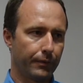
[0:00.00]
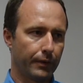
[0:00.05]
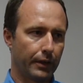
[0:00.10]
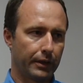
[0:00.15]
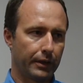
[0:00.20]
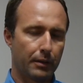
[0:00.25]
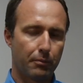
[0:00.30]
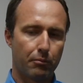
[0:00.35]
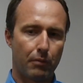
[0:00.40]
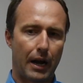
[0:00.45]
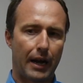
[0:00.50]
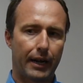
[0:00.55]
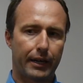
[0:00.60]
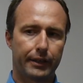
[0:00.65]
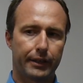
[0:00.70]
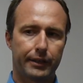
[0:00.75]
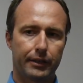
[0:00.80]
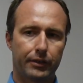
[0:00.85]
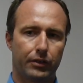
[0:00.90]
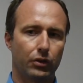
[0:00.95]
And the
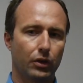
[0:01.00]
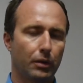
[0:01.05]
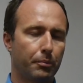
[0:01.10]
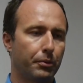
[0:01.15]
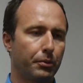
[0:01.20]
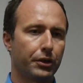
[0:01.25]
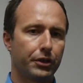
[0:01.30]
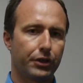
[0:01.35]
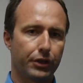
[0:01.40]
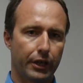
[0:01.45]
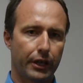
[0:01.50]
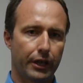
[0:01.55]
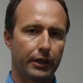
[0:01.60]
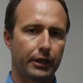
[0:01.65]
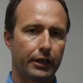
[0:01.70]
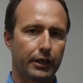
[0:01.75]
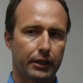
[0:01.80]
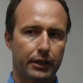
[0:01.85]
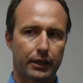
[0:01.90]
market has to appreciate that.